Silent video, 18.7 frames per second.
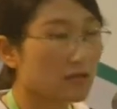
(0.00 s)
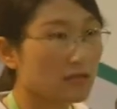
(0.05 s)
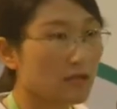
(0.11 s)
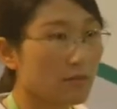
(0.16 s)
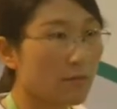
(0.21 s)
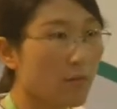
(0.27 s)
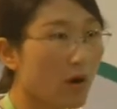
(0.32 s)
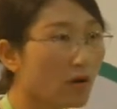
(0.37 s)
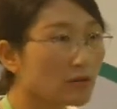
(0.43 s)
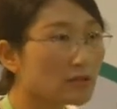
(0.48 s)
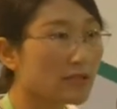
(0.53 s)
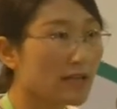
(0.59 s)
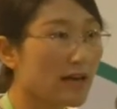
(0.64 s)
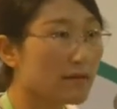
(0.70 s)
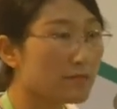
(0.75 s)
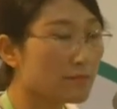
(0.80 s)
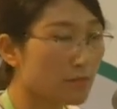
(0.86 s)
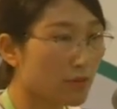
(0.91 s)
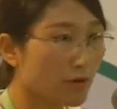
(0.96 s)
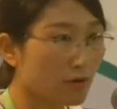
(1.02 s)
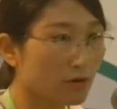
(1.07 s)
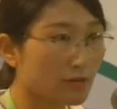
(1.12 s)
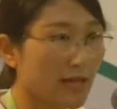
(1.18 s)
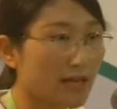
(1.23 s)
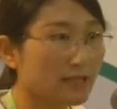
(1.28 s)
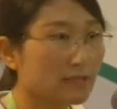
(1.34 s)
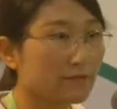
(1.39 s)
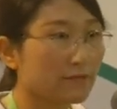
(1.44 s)
the borderline
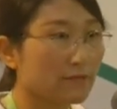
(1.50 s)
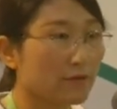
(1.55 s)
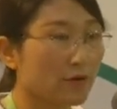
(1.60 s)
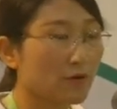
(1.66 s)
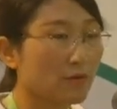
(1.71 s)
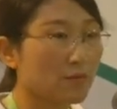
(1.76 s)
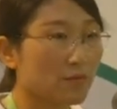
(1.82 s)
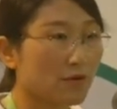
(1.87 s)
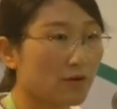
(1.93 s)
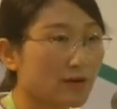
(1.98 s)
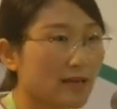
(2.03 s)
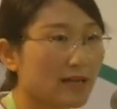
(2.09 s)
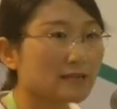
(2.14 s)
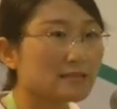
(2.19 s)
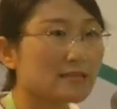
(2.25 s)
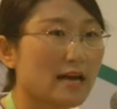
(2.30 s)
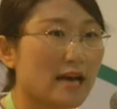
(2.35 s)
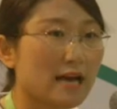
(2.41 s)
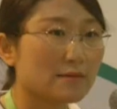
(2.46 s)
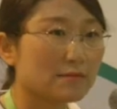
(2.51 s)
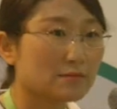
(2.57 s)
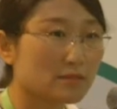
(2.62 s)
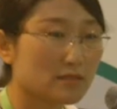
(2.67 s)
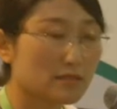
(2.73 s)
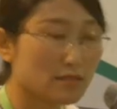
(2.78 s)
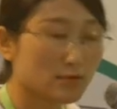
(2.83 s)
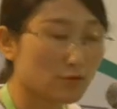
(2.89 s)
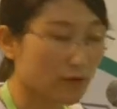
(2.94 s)
product for product type
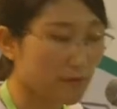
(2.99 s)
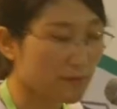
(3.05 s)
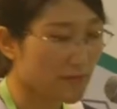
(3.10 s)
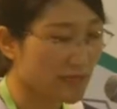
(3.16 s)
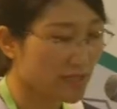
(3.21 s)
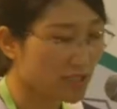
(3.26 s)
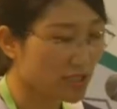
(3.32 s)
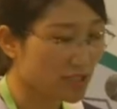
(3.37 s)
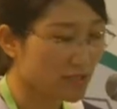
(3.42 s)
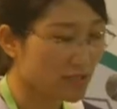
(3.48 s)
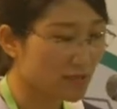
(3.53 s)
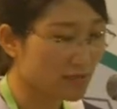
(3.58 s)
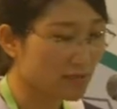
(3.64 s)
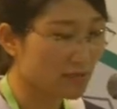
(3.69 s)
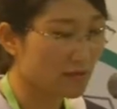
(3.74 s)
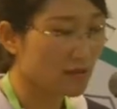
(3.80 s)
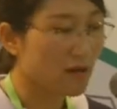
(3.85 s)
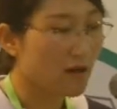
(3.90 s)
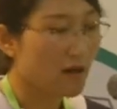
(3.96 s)
discriminations,